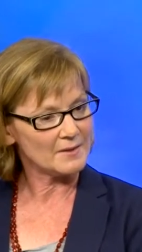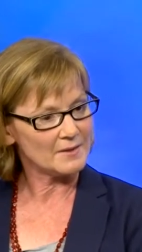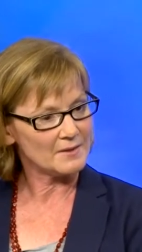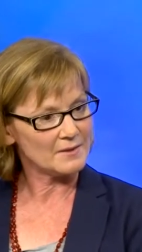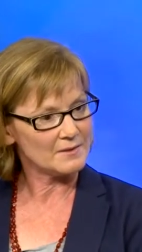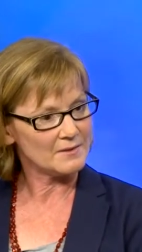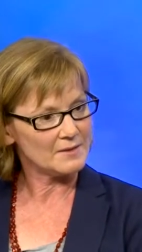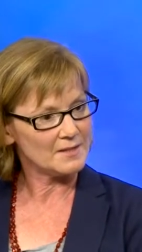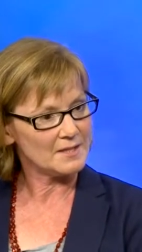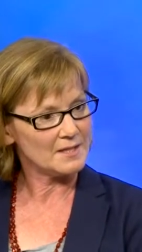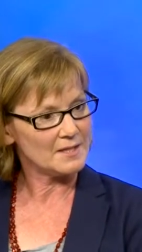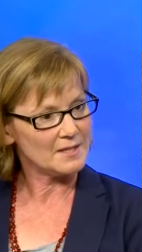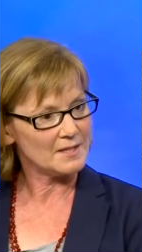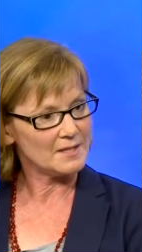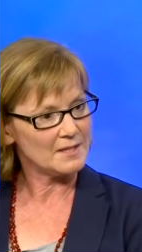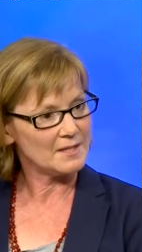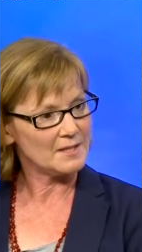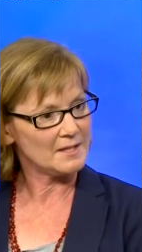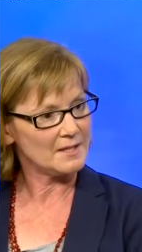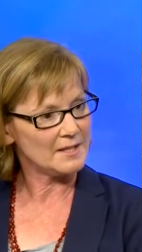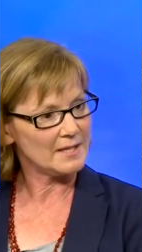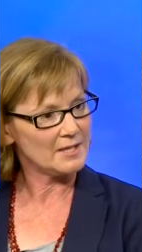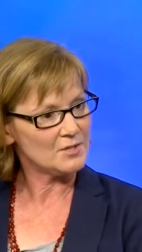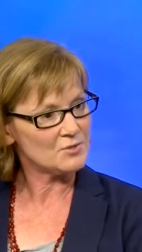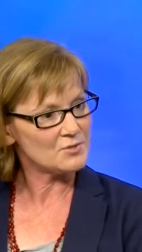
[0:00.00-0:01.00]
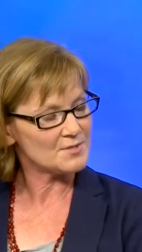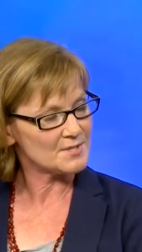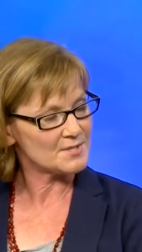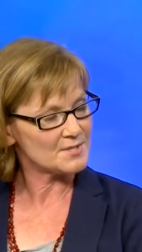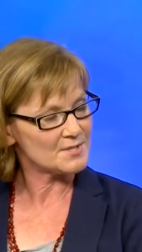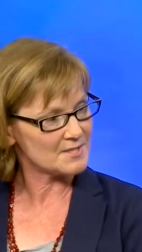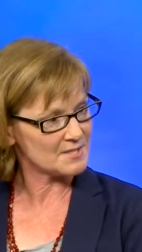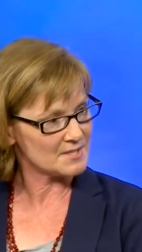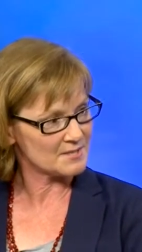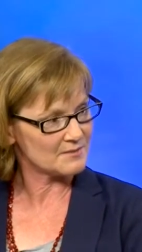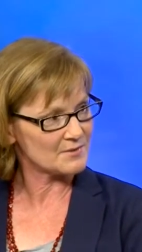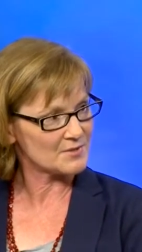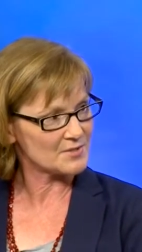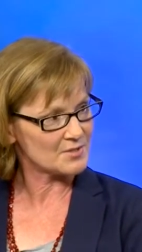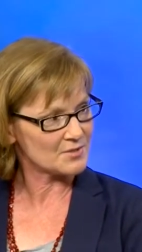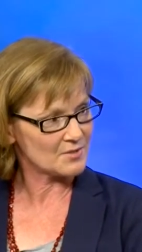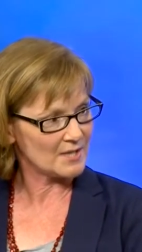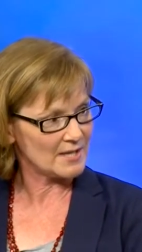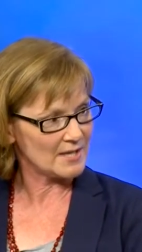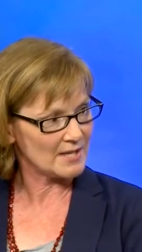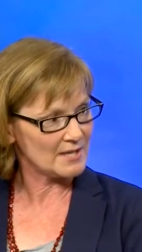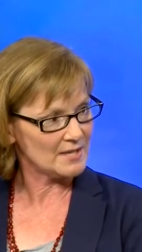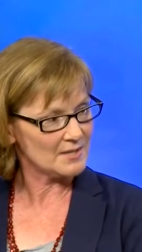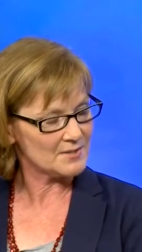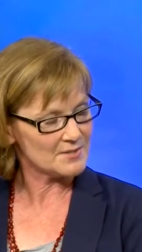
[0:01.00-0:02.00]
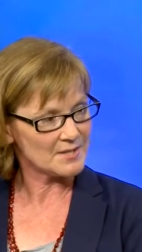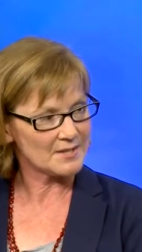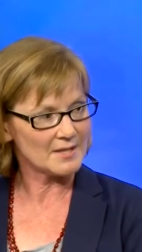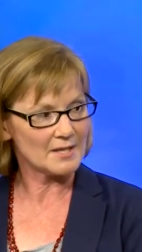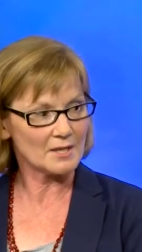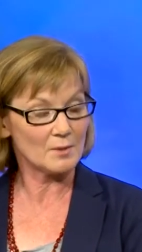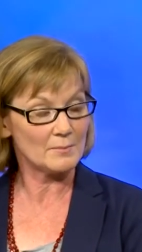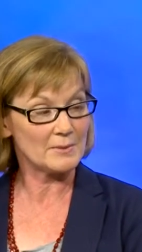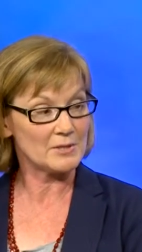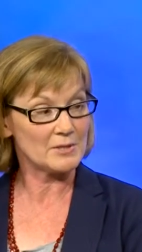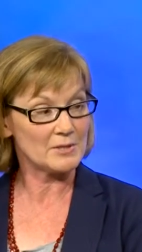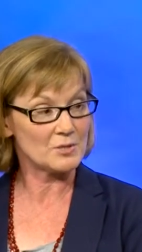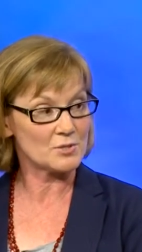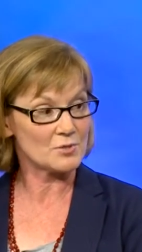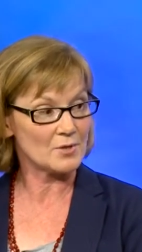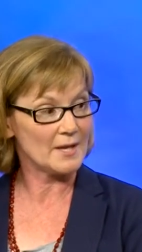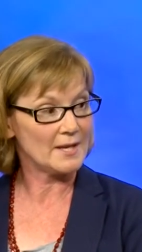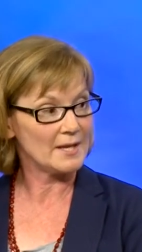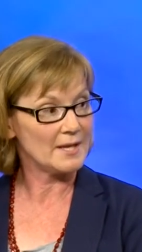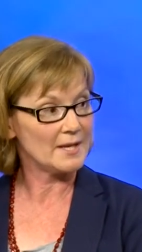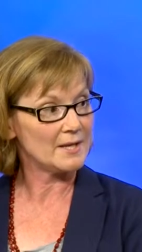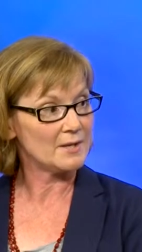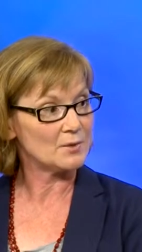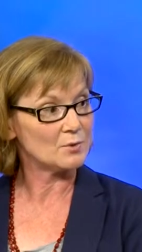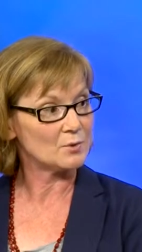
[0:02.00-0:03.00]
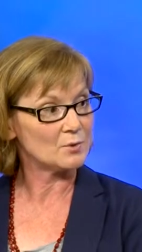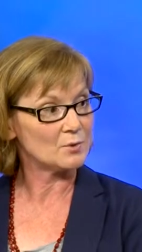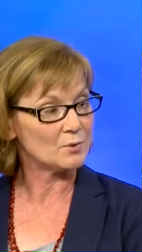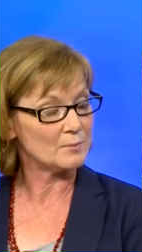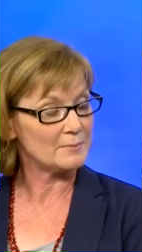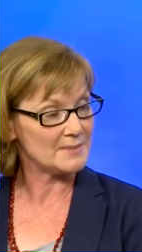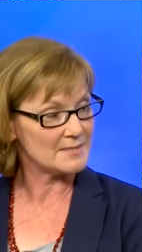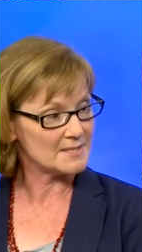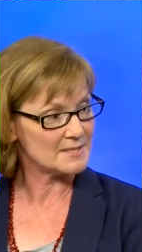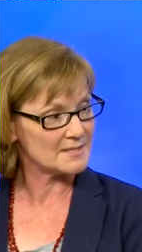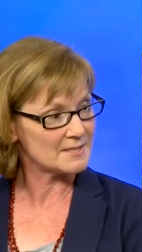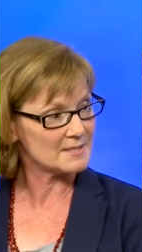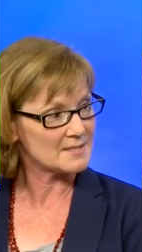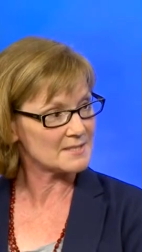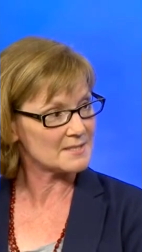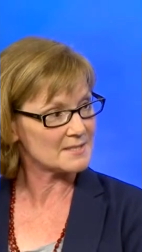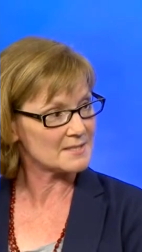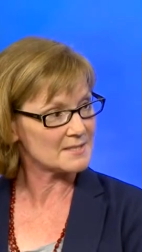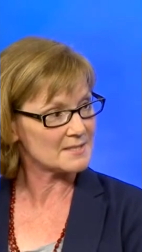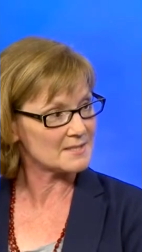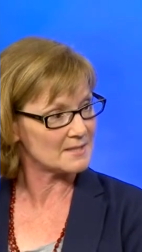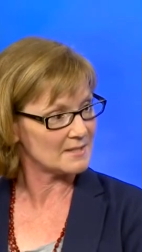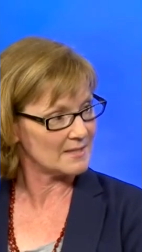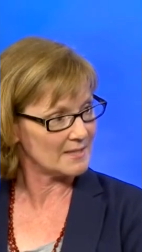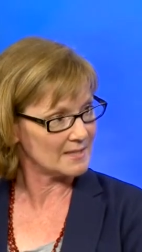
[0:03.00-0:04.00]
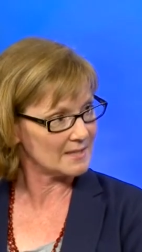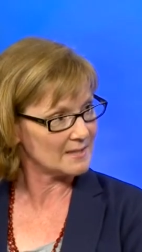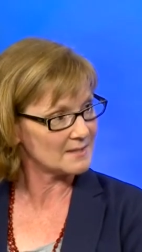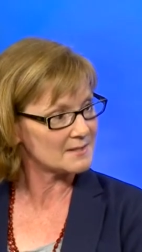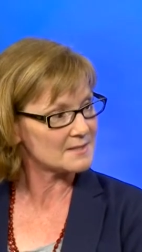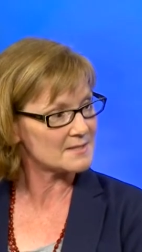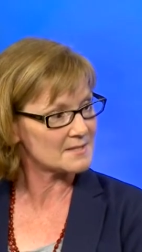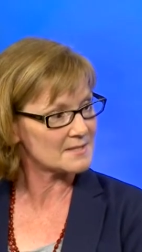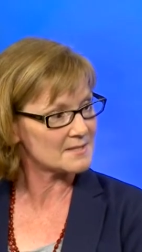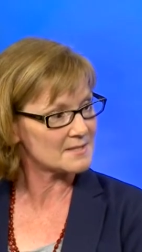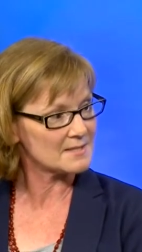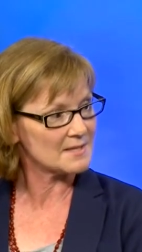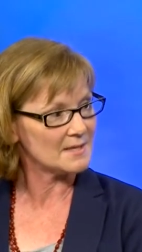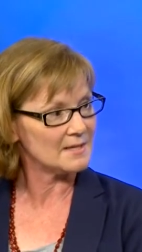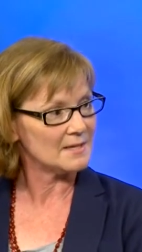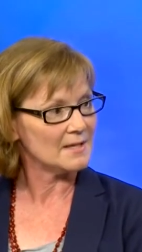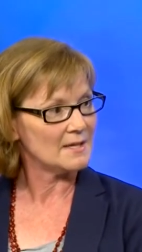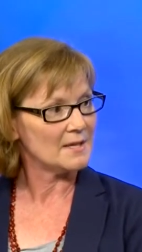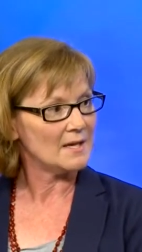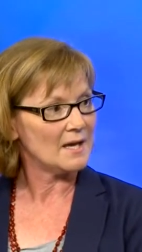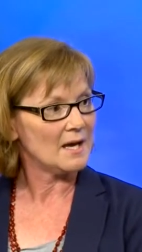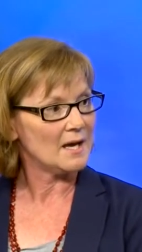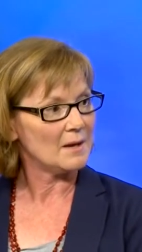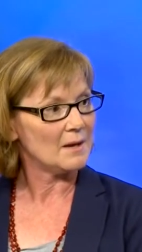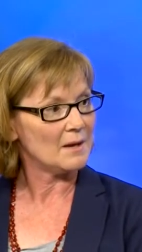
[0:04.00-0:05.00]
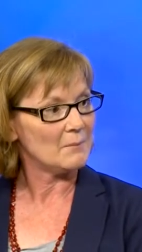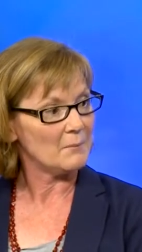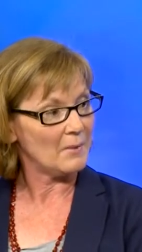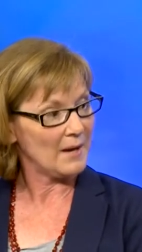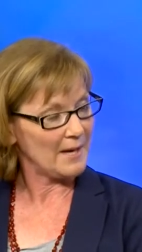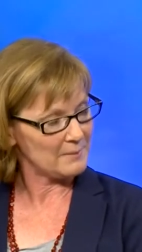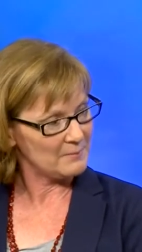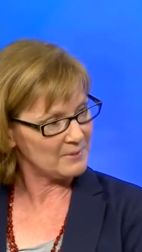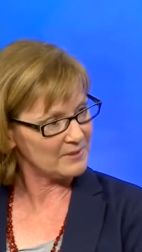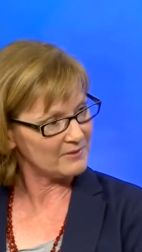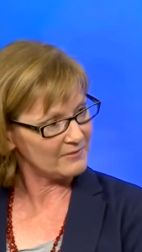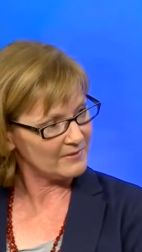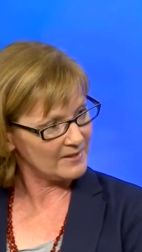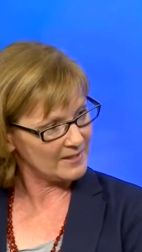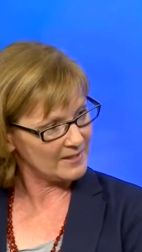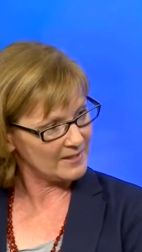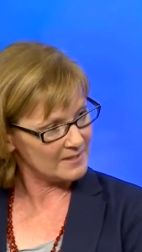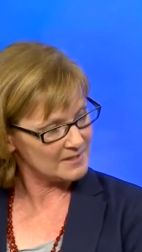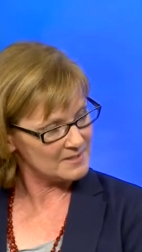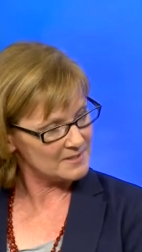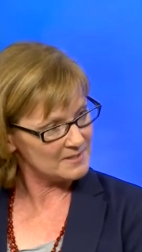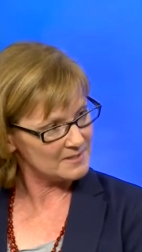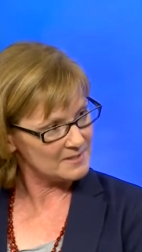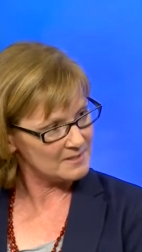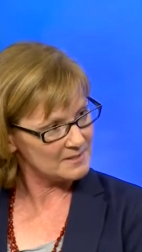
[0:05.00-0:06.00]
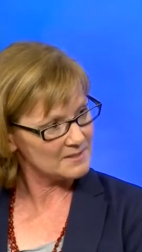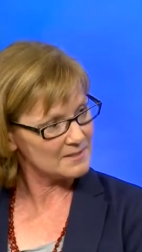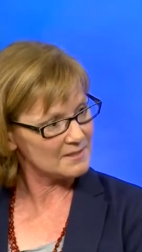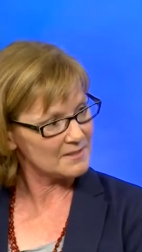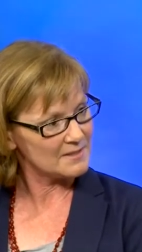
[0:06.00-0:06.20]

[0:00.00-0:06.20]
The interests of Australia, so that could be trade or business links, might be affected.